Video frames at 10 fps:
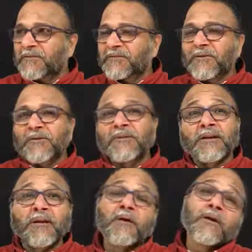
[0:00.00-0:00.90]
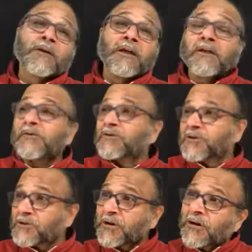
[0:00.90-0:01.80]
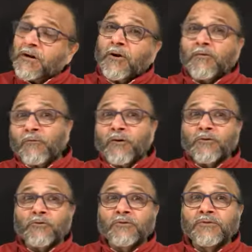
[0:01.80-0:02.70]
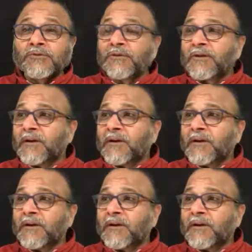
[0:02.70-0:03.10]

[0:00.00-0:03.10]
was talking about that I'll take initiation and not follow the rules.